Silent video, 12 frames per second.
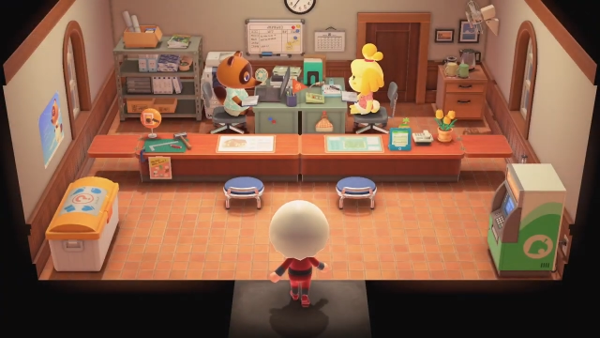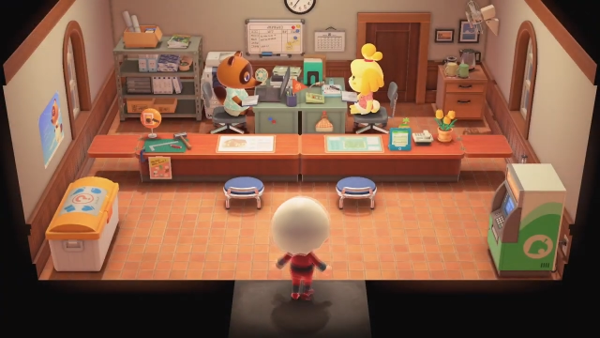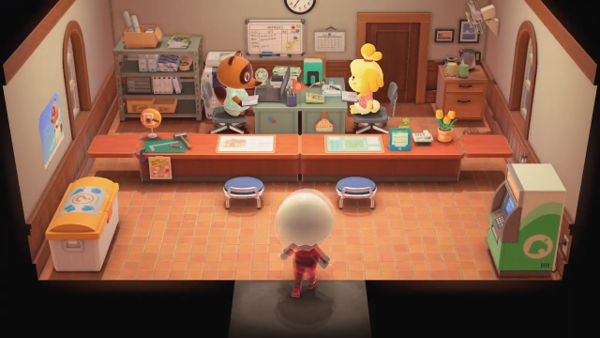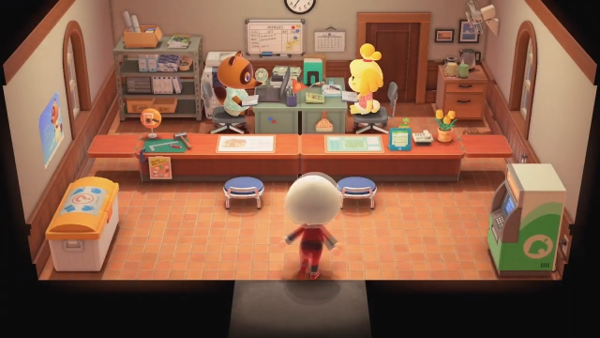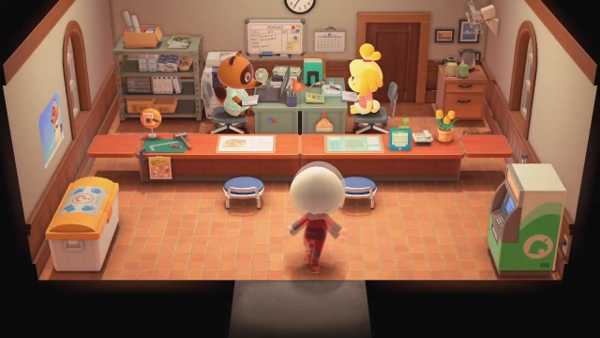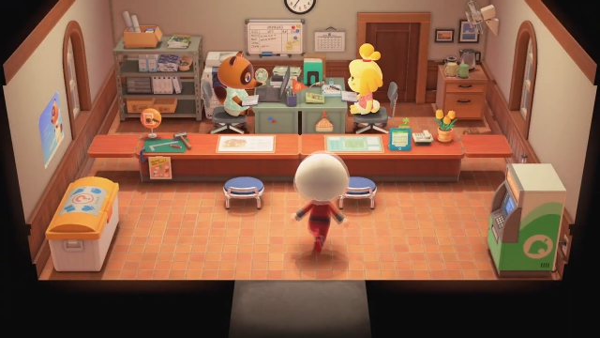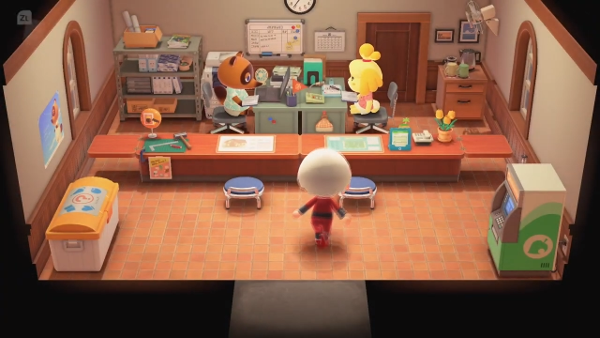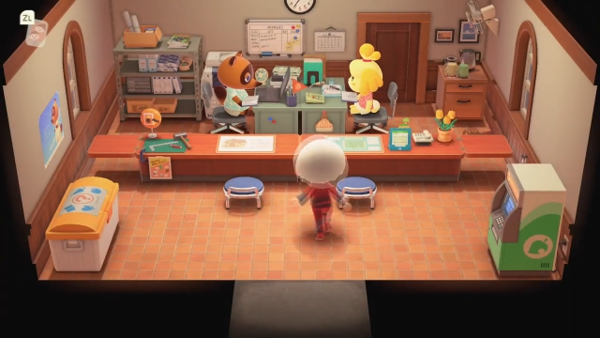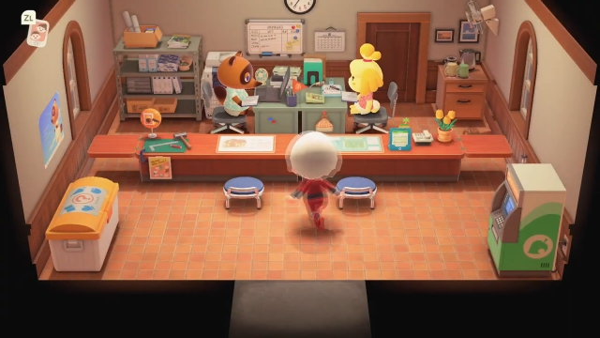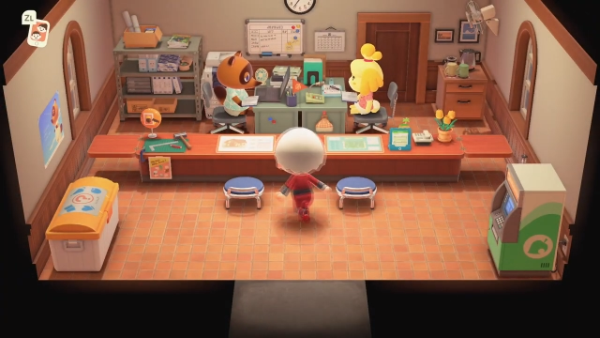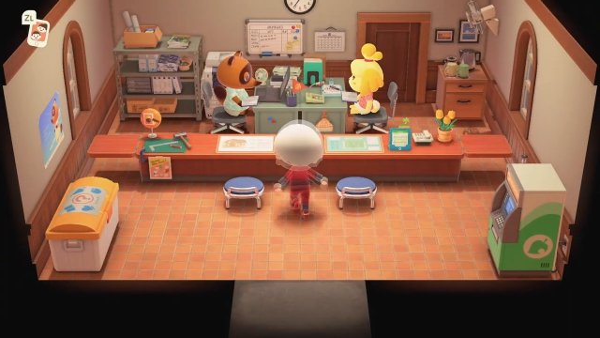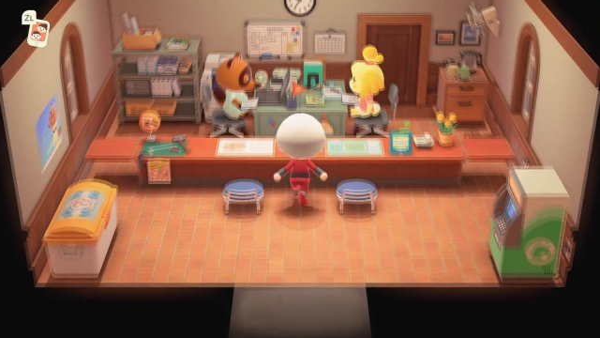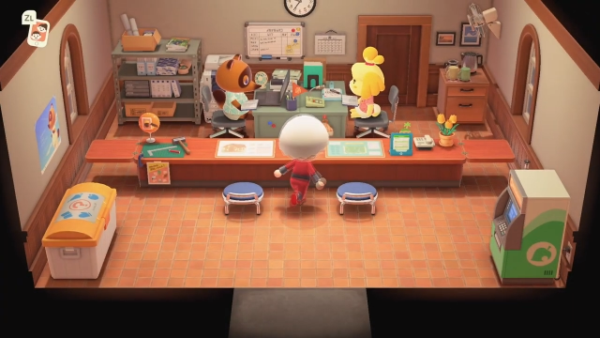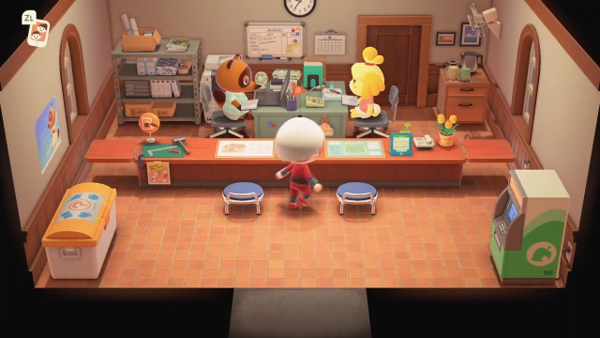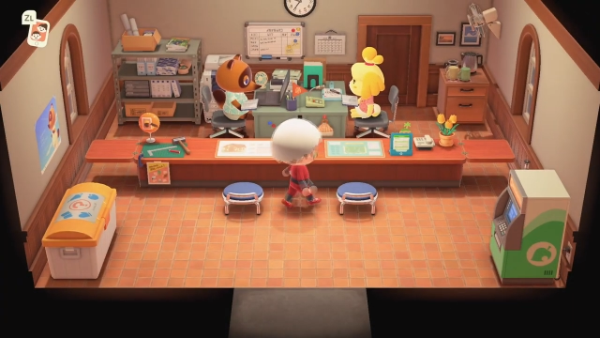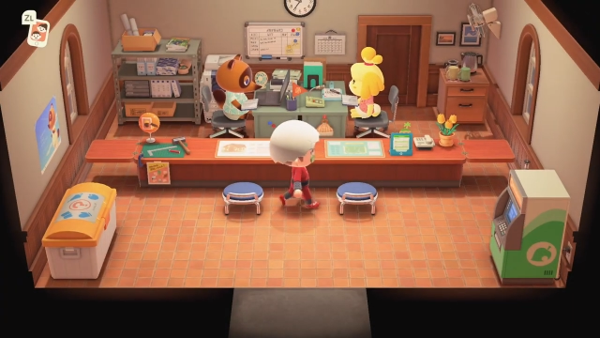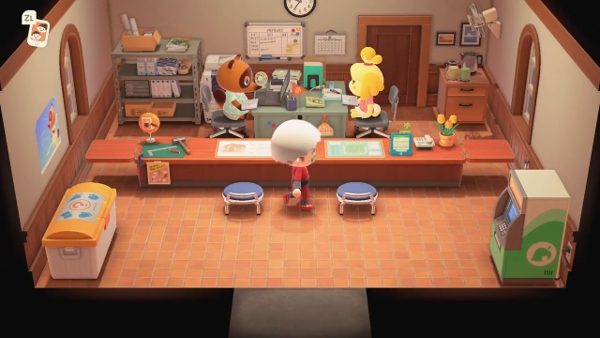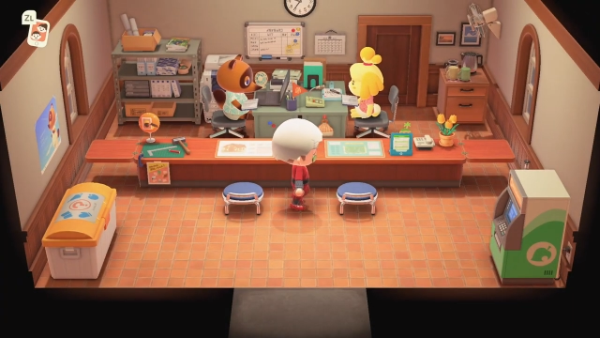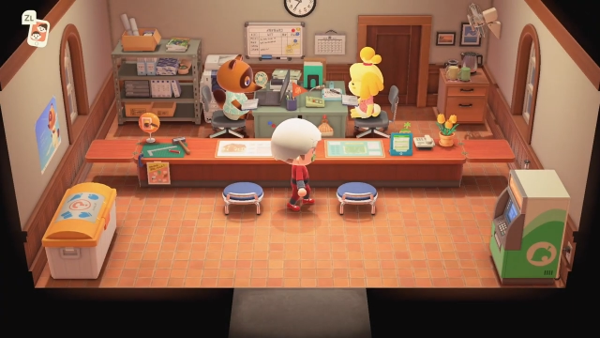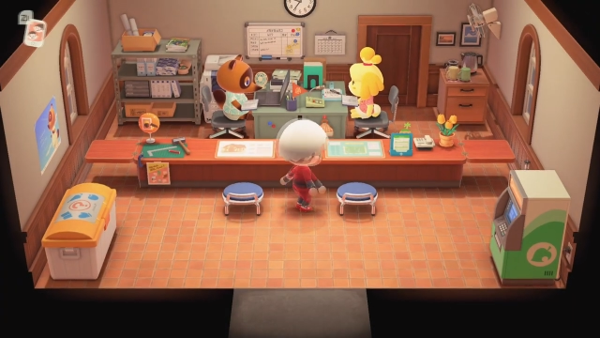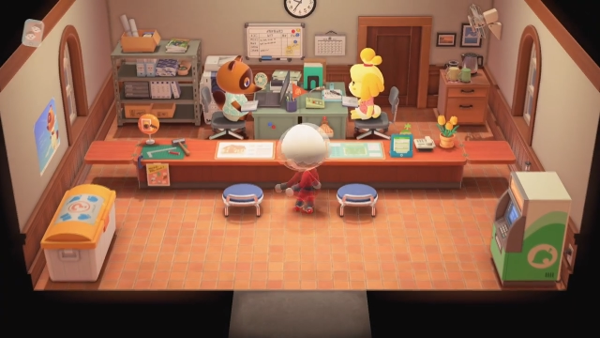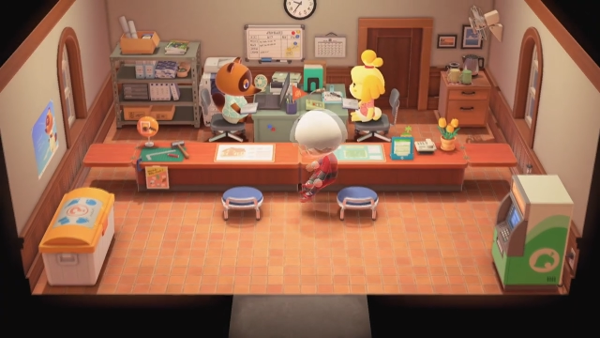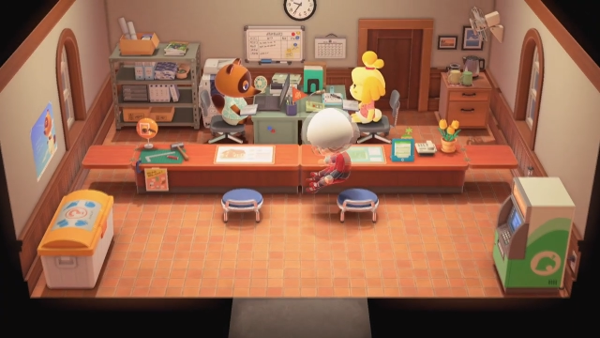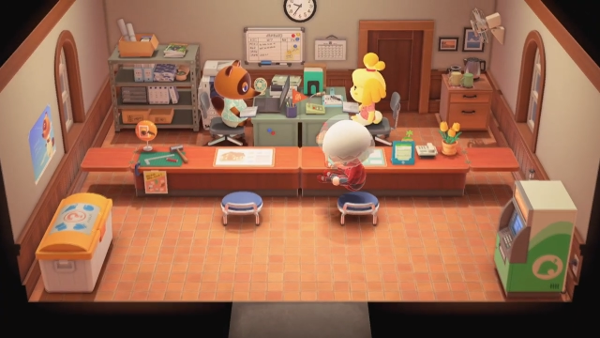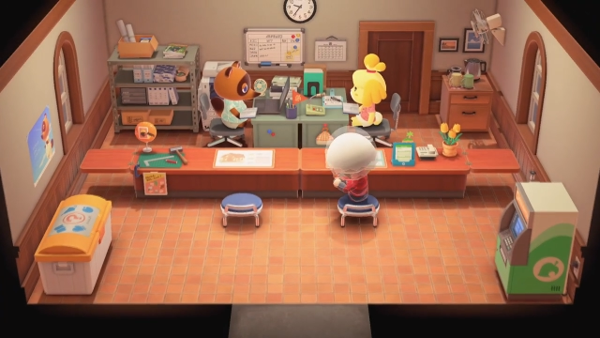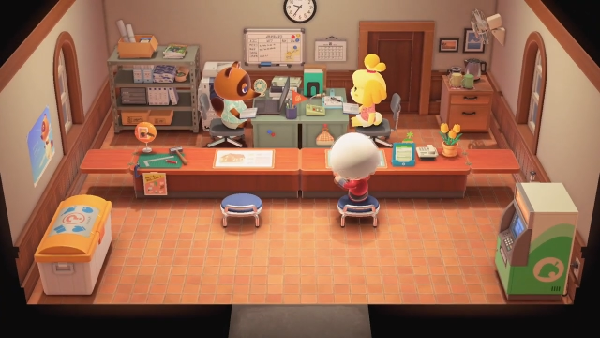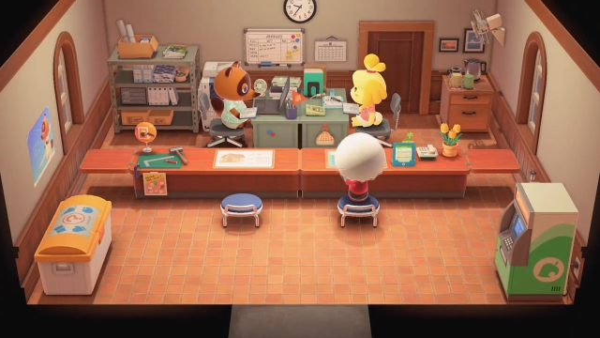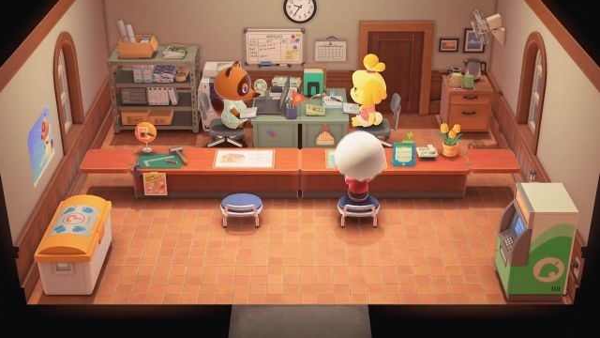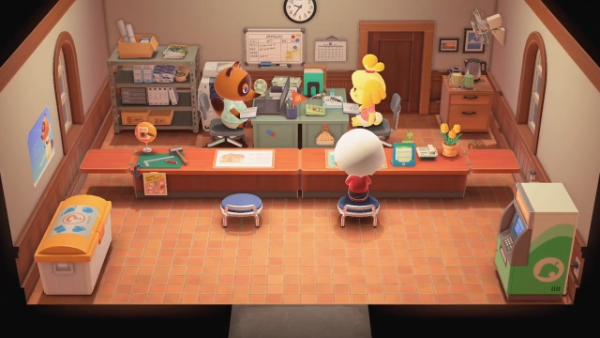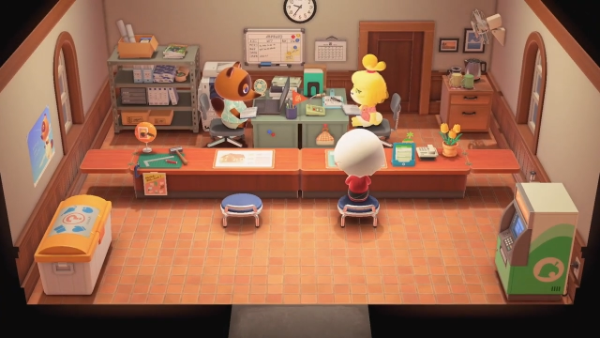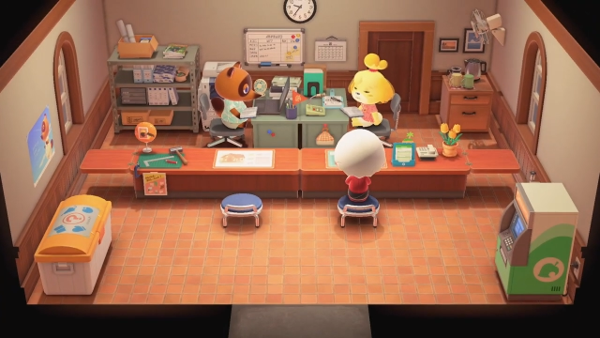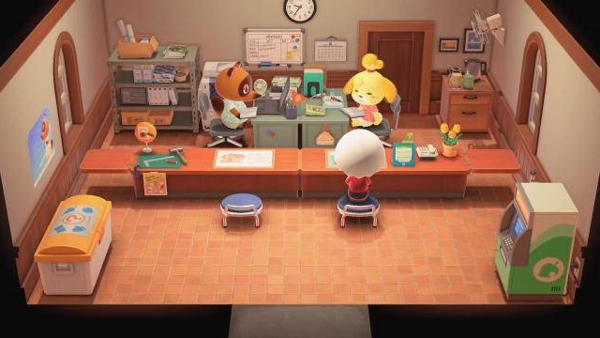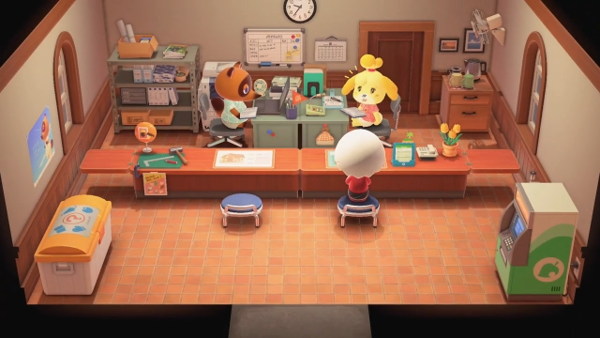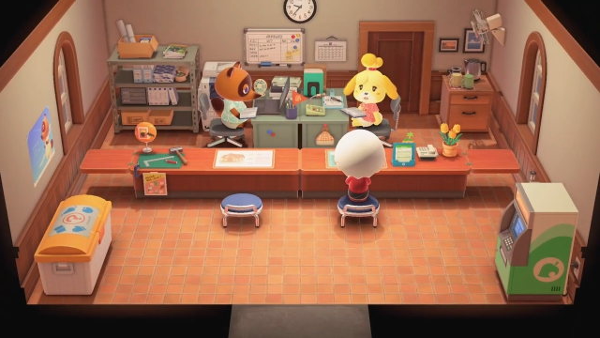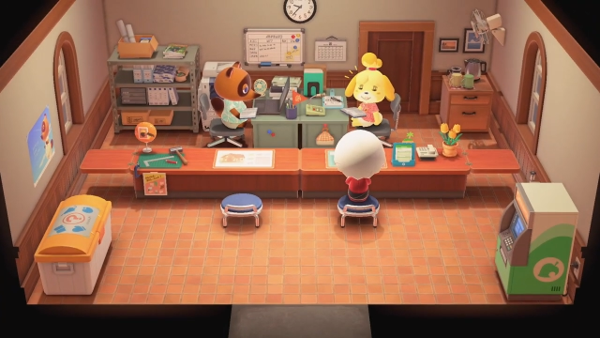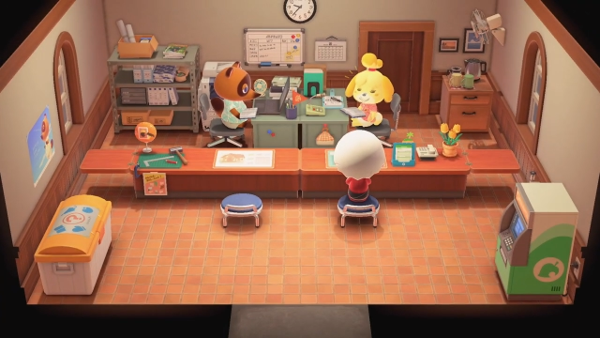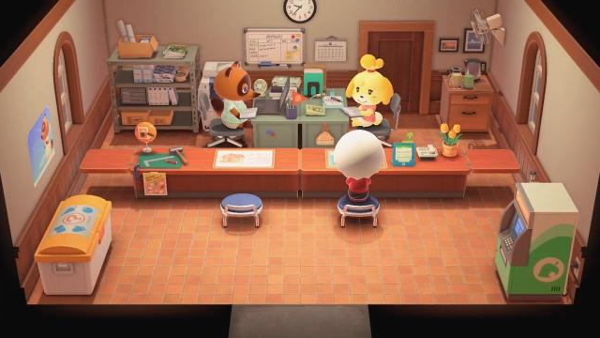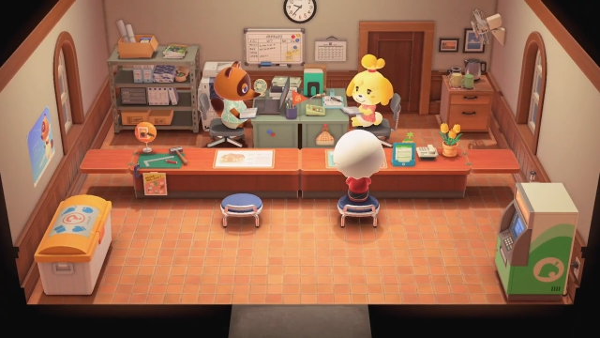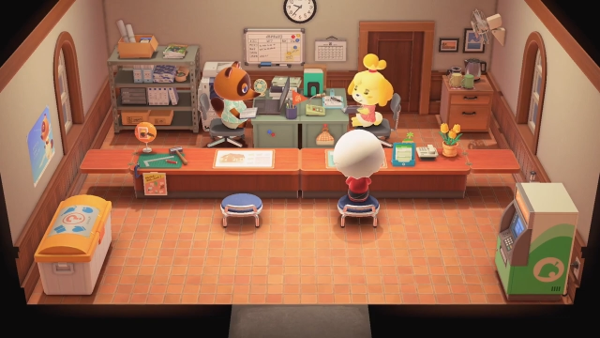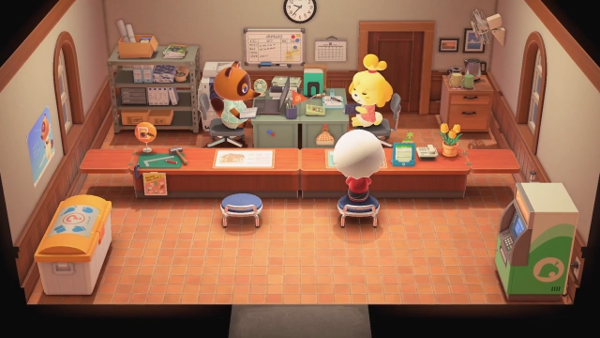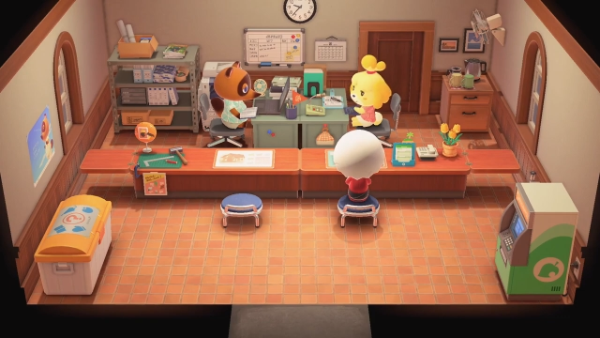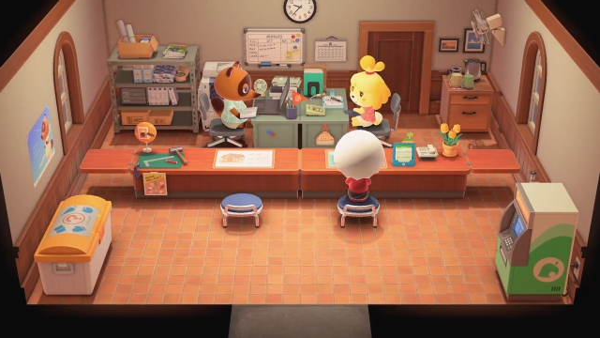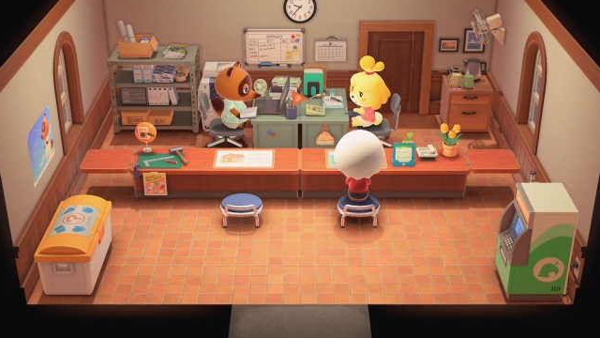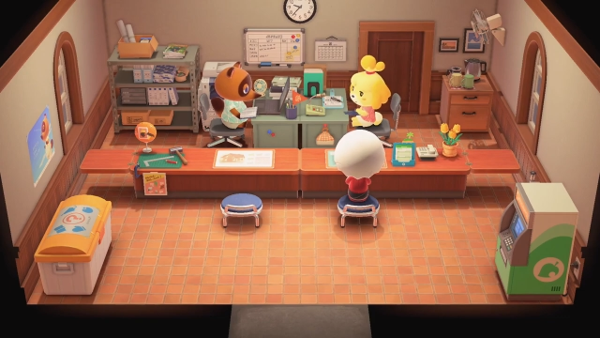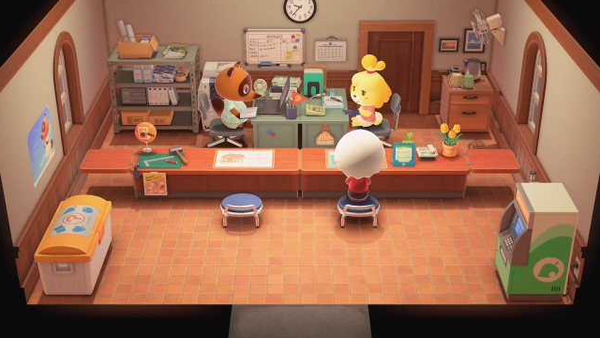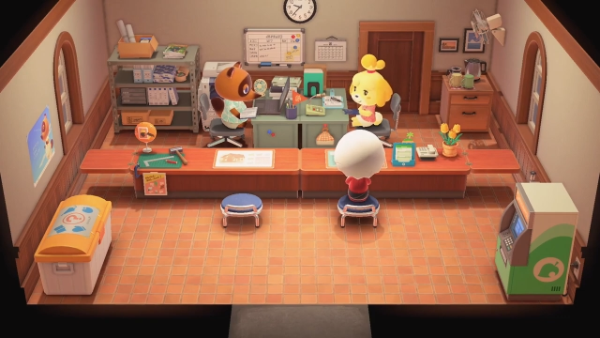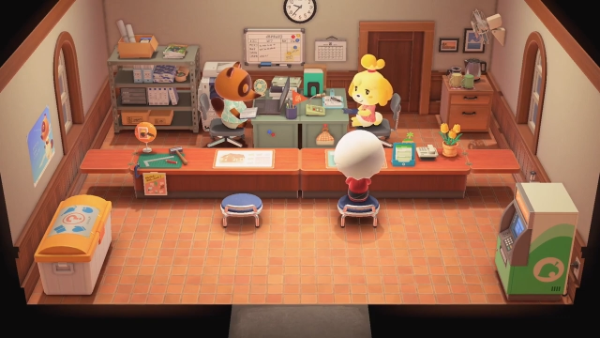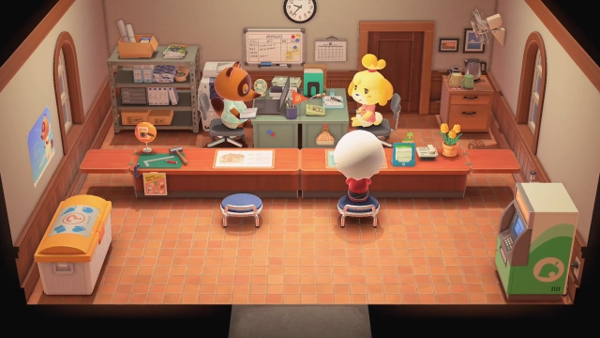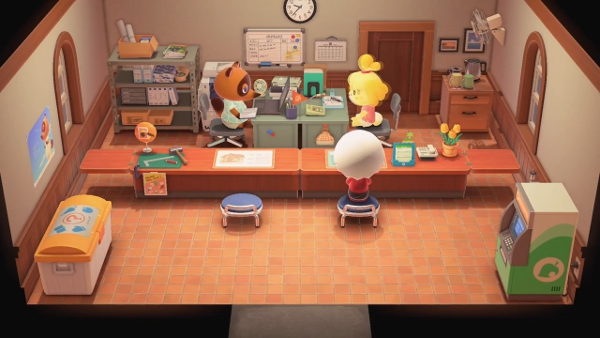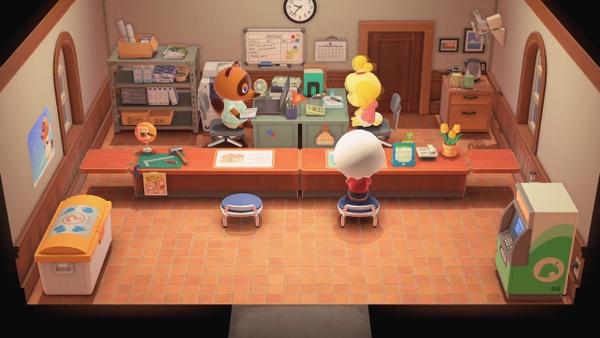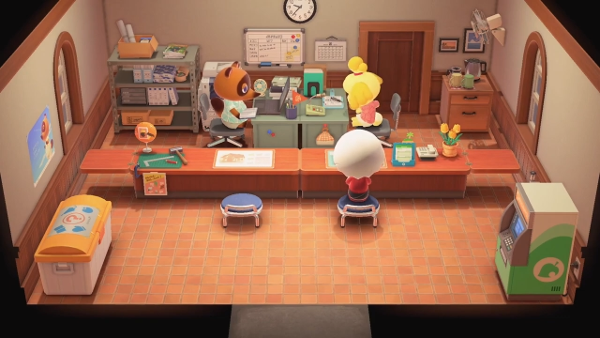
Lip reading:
(no speaker visible)